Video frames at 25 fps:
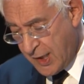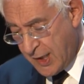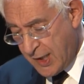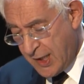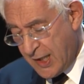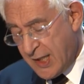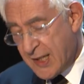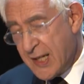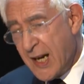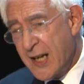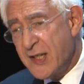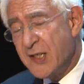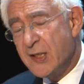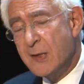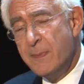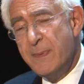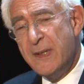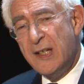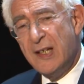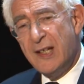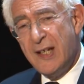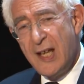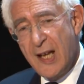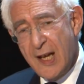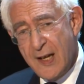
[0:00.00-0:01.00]
It has to be
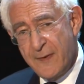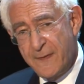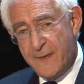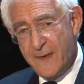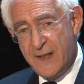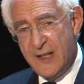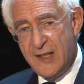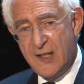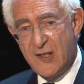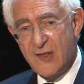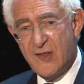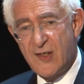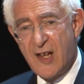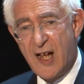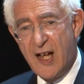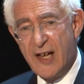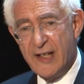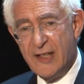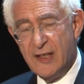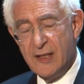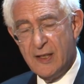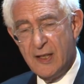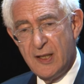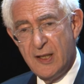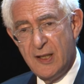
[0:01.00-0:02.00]
carefully
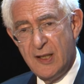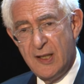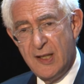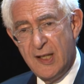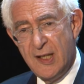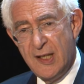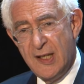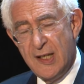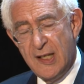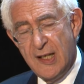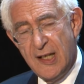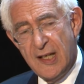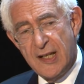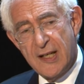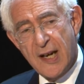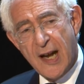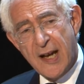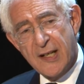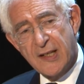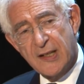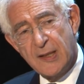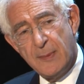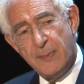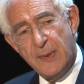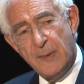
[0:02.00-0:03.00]
designed. It
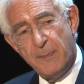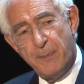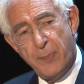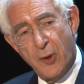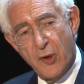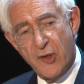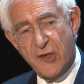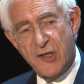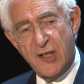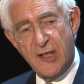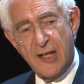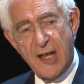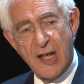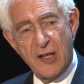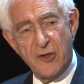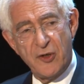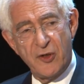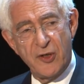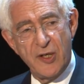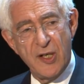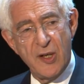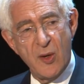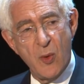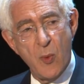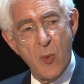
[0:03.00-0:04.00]
has to be put
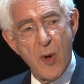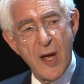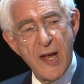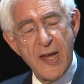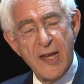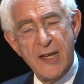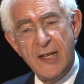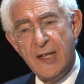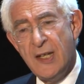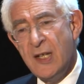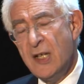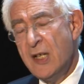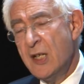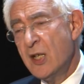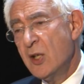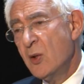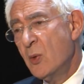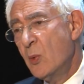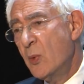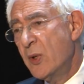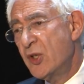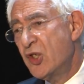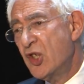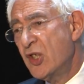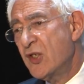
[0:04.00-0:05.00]
together in a way
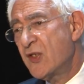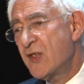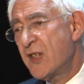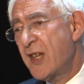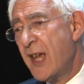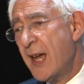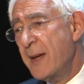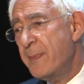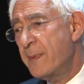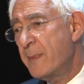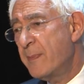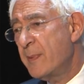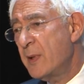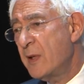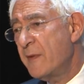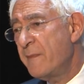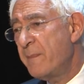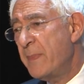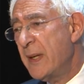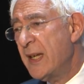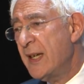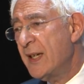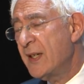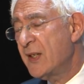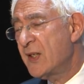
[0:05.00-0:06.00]
which is capable of
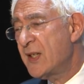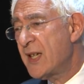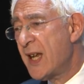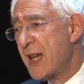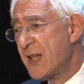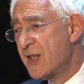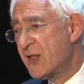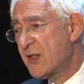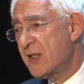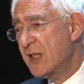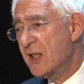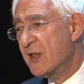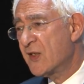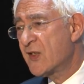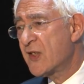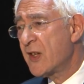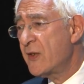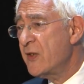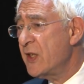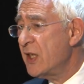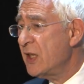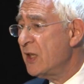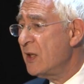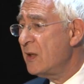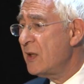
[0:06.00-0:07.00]
being tested so
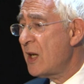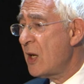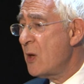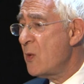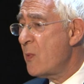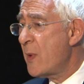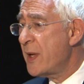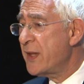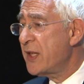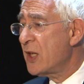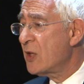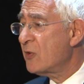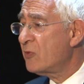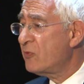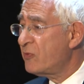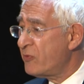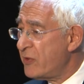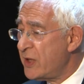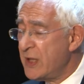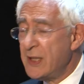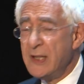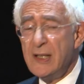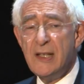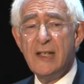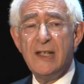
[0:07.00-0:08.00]
that you know whether you're
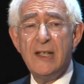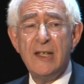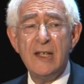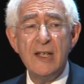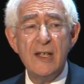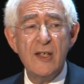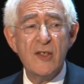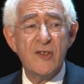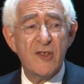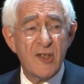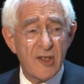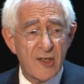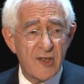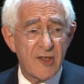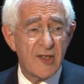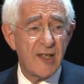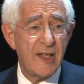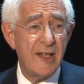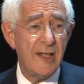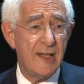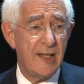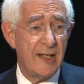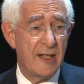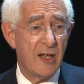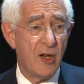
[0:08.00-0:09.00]
really
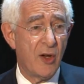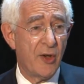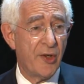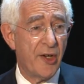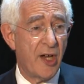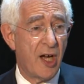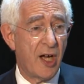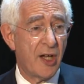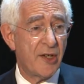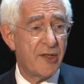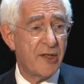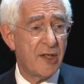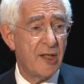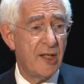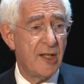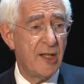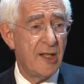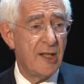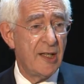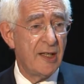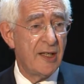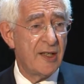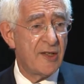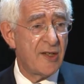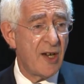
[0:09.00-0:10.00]
succeeding or not.
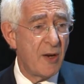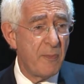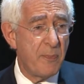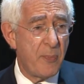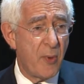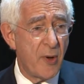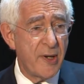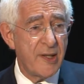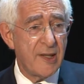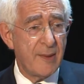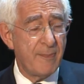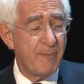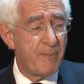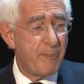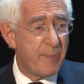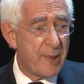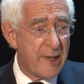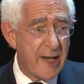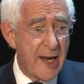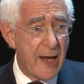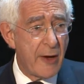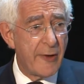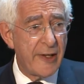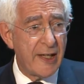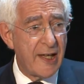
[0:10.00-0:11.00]
There's no point in
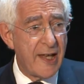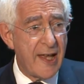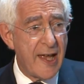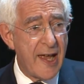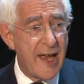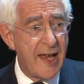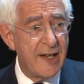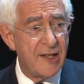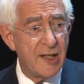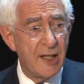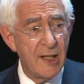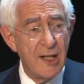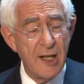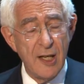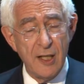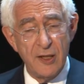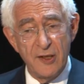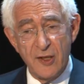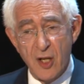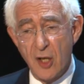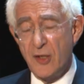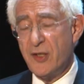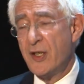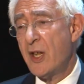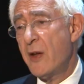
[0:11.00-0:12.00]
ploughing ahead
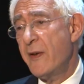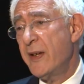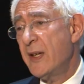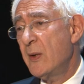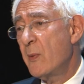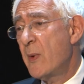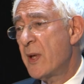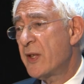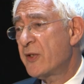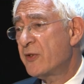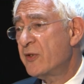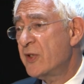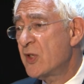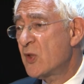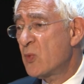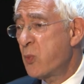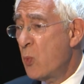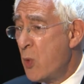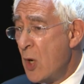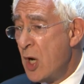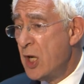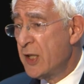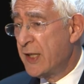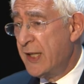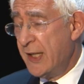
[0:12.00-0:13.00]
not knowing whether it's
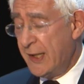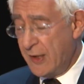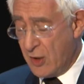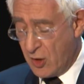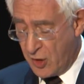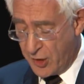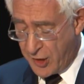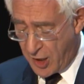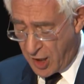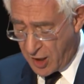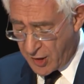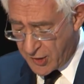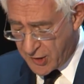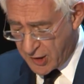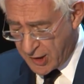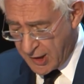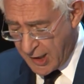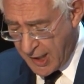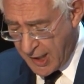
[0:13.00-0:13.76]
working or not.